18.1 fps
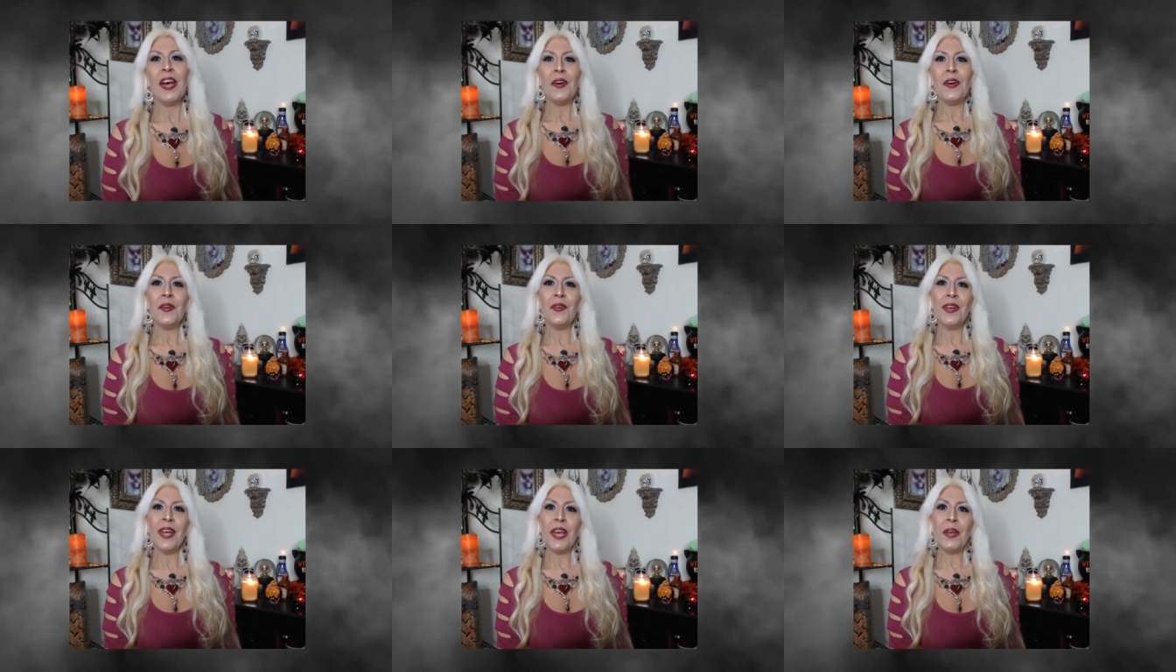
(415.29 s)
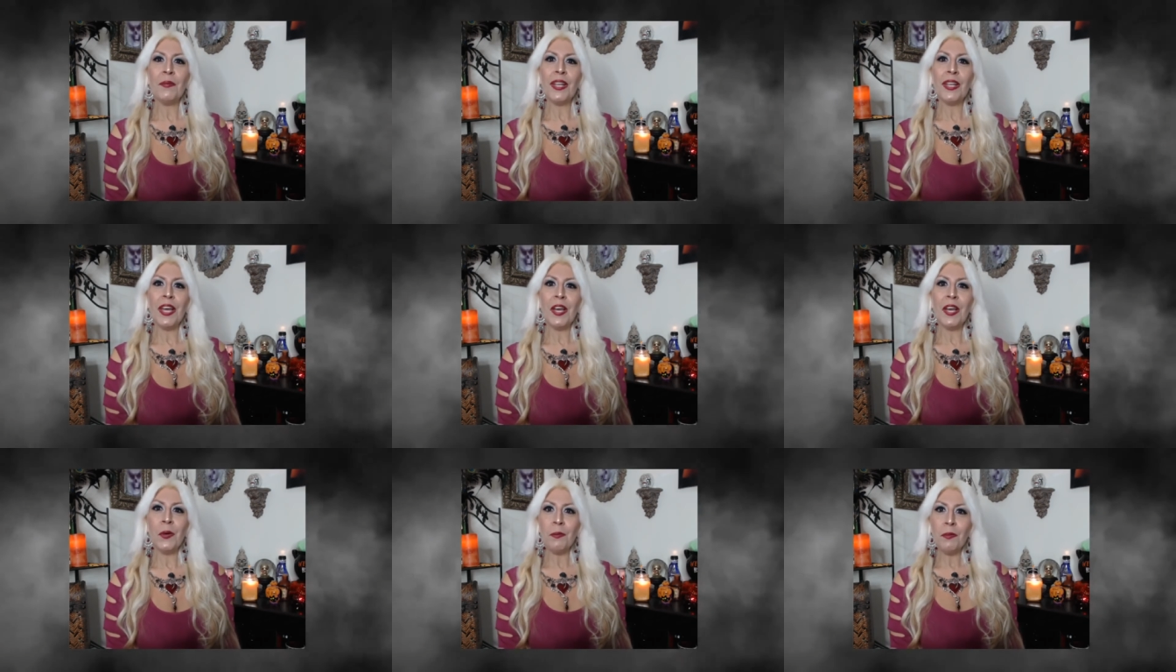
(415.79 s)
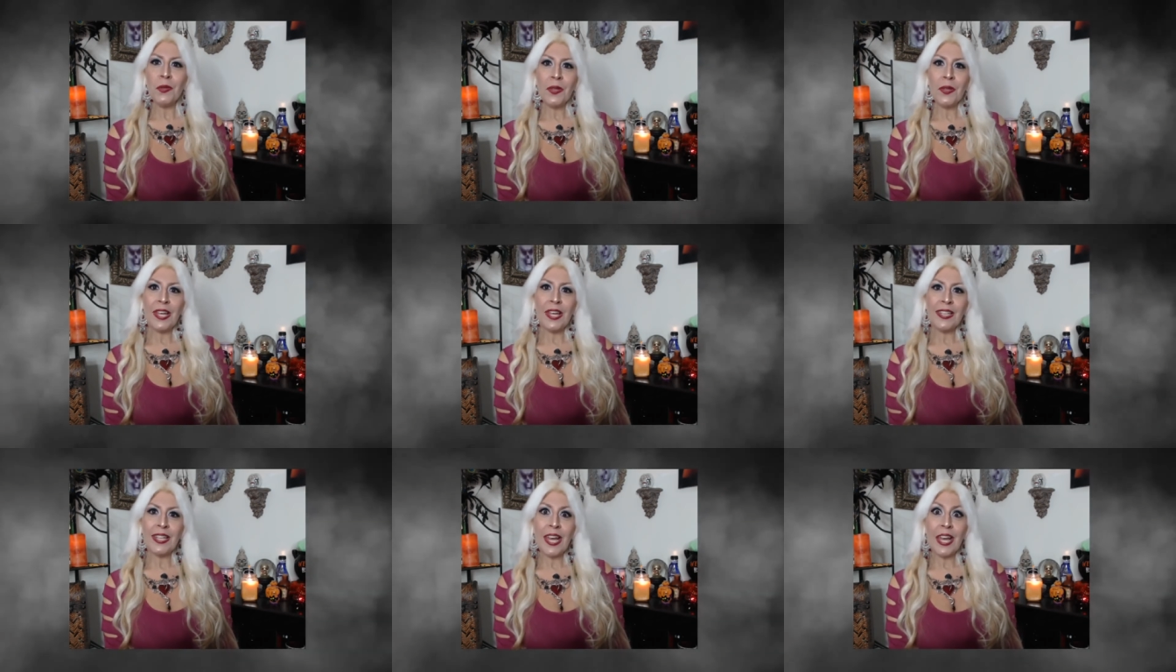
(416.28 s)
Okay, well, I hope you
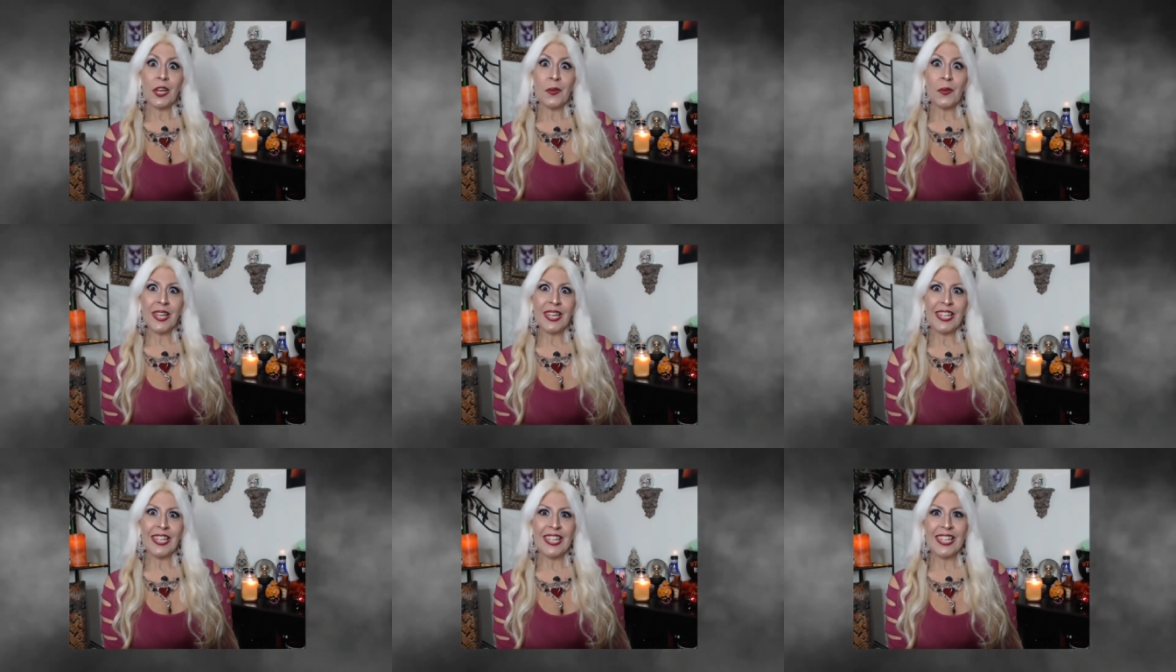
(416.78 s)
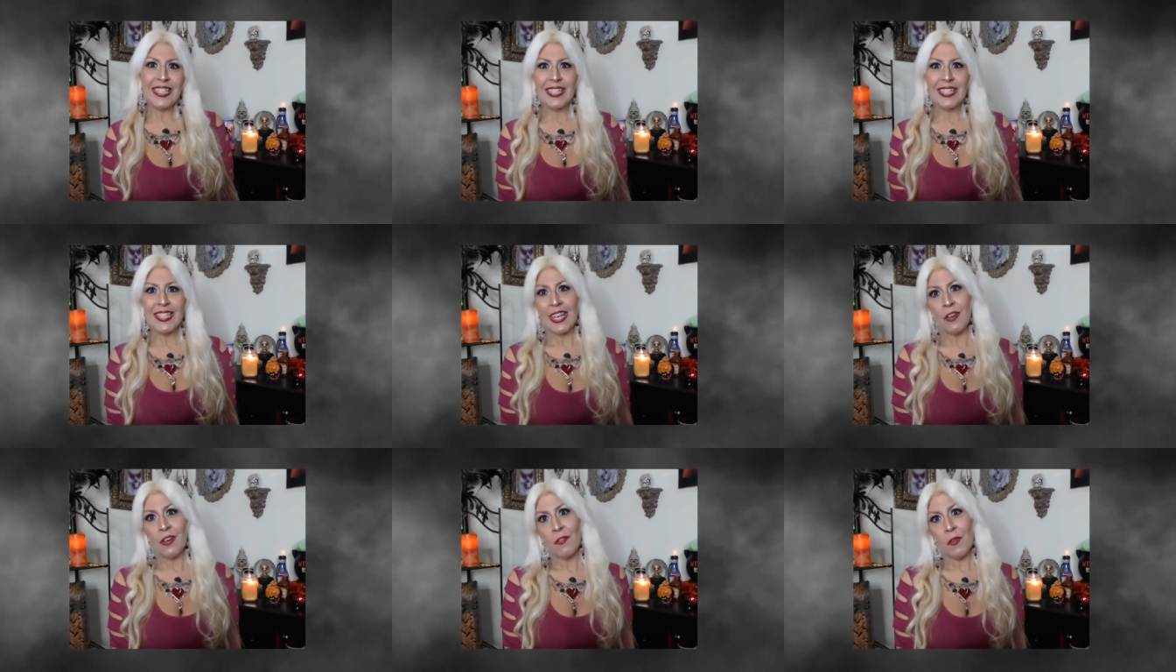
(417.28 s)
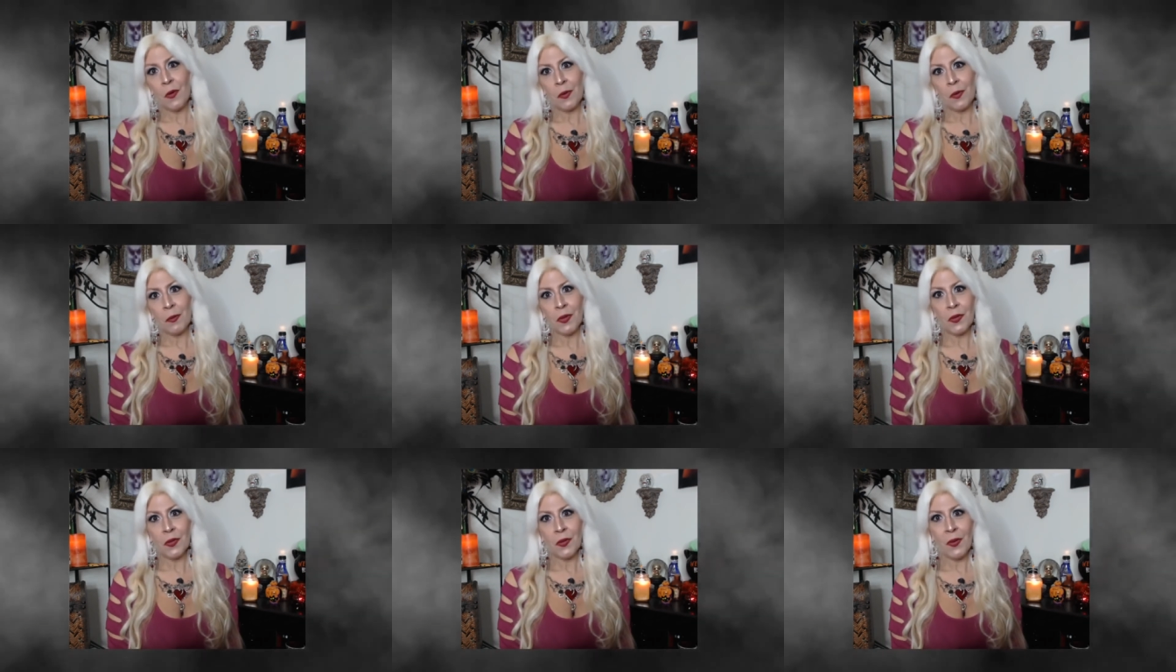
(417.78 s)
like that quick and easy,
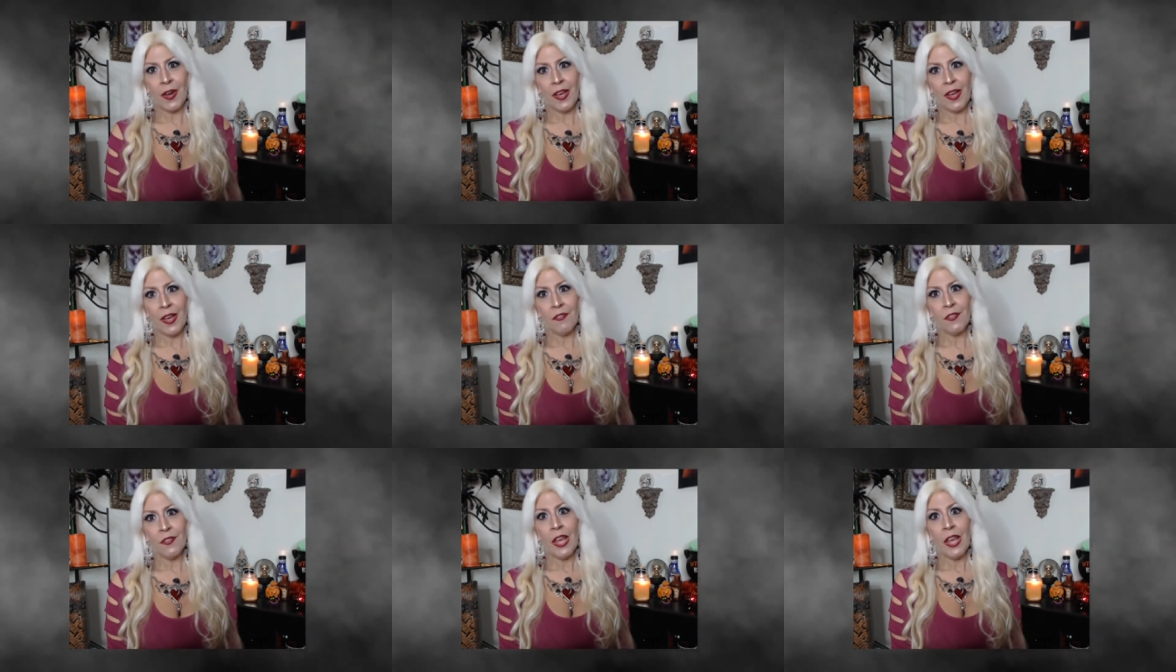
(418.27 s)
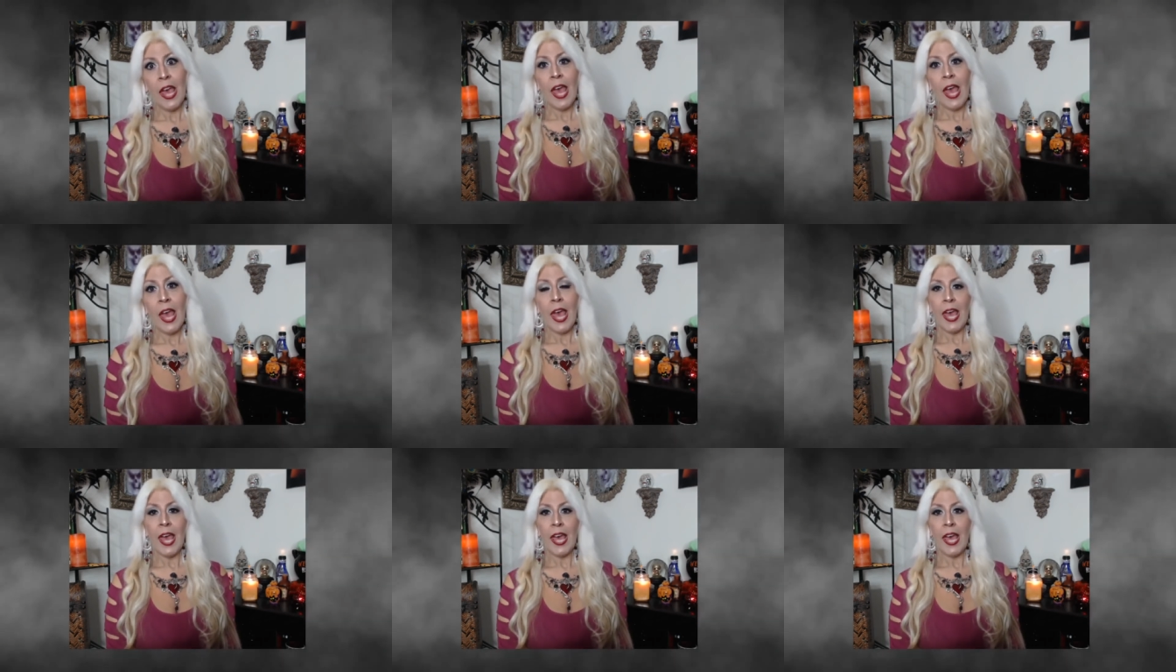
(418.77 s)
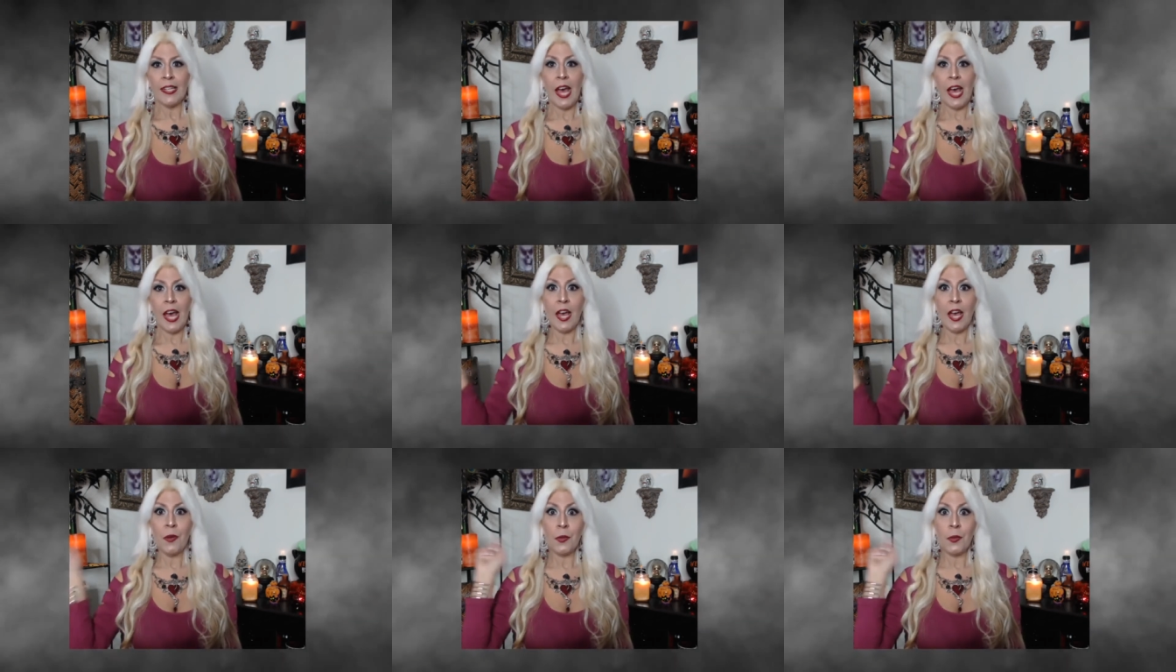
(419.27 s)
affordable craft, and
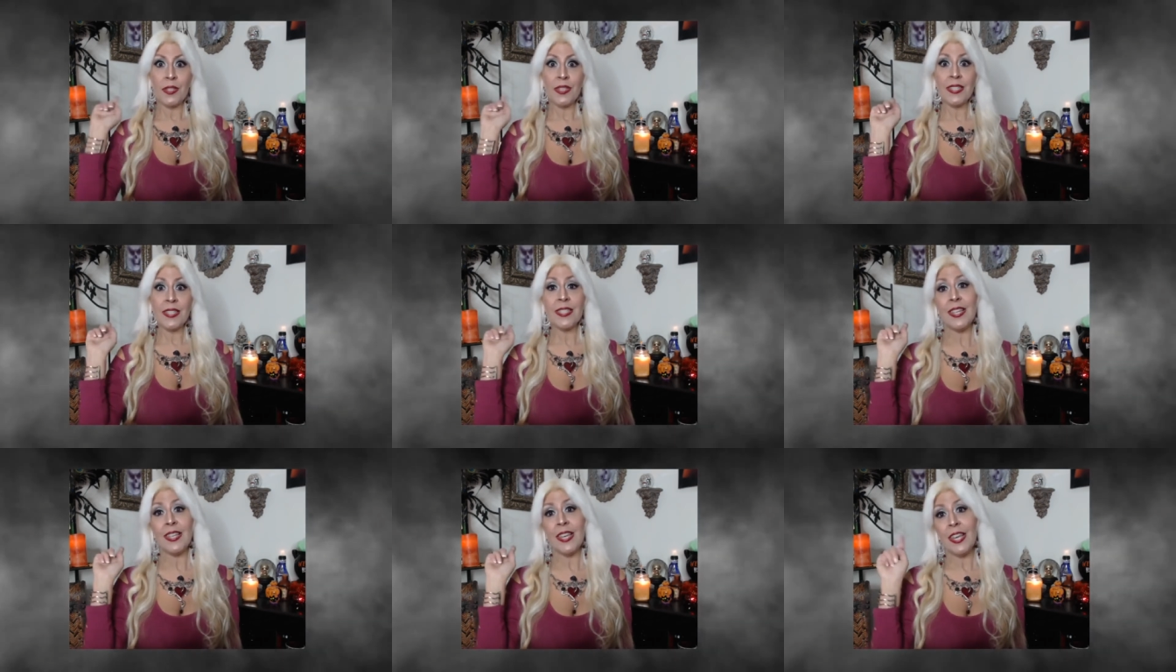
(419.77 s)
I will see